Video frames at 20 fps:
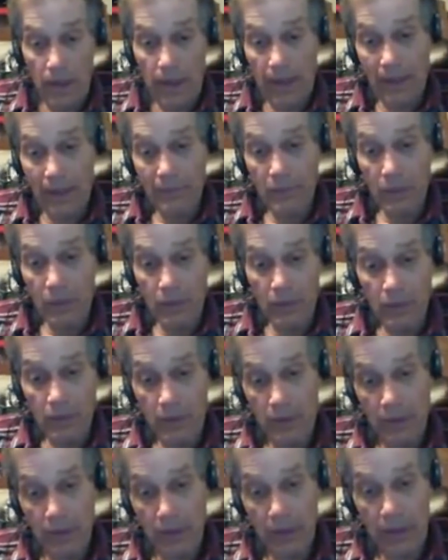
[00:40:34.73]
I'm going
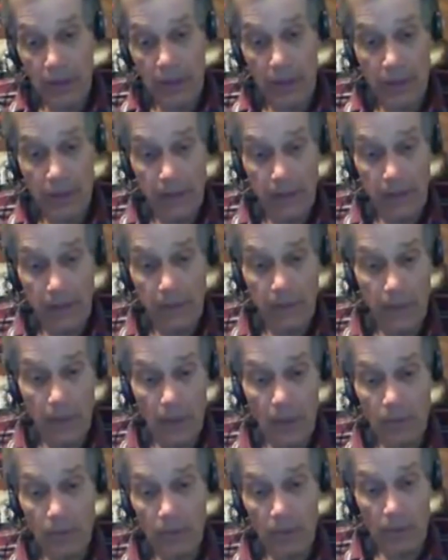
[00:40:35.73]
to say that
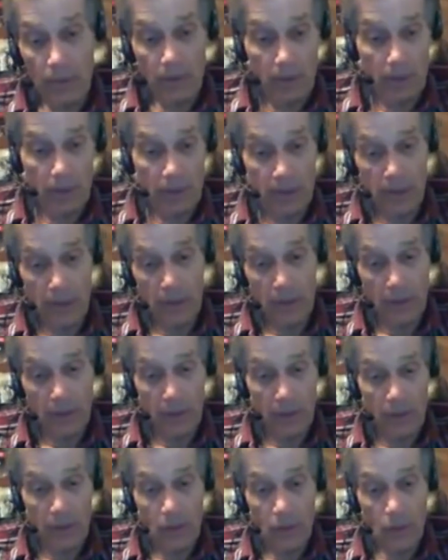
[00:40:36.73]

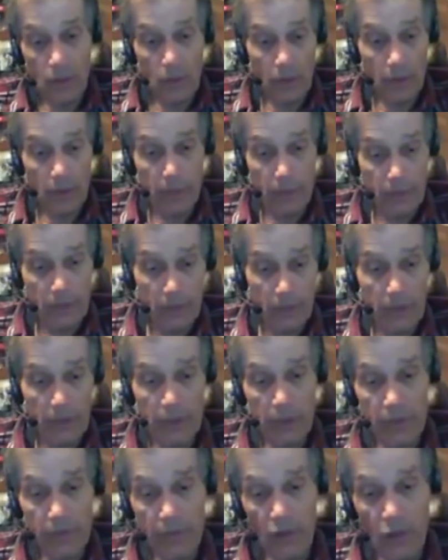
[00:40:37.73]
probably
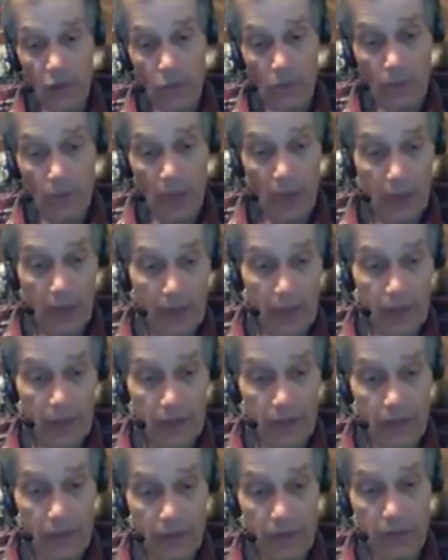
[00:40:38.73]
20% of all
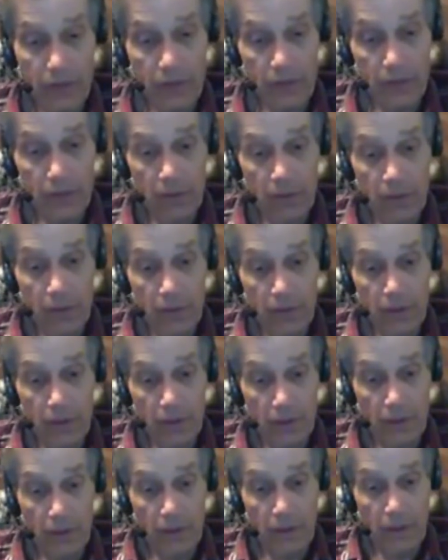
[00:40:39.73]
packages
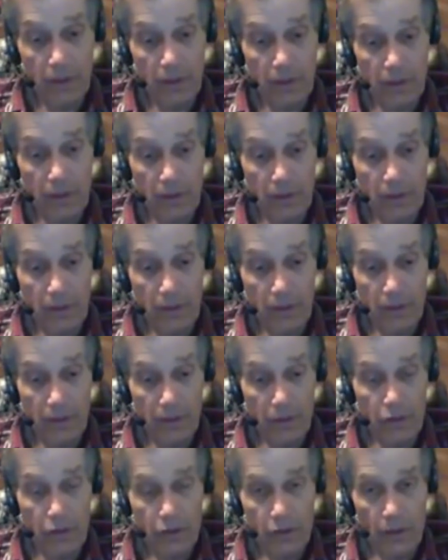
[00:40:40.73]
that
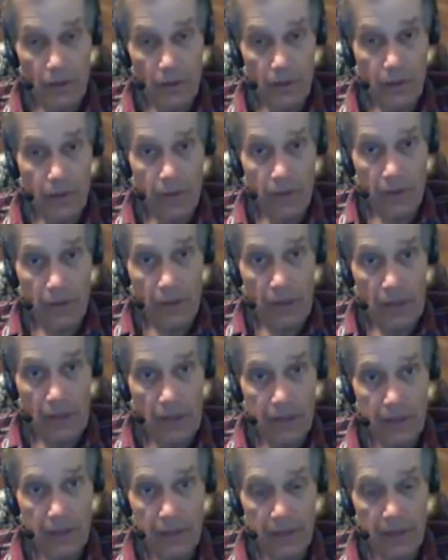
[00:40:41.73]
are installed in the
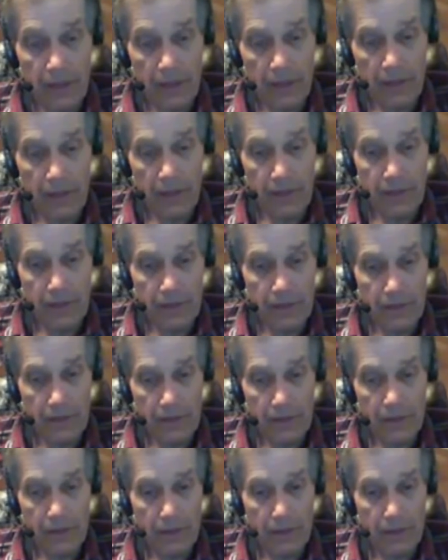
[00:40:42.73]
United States,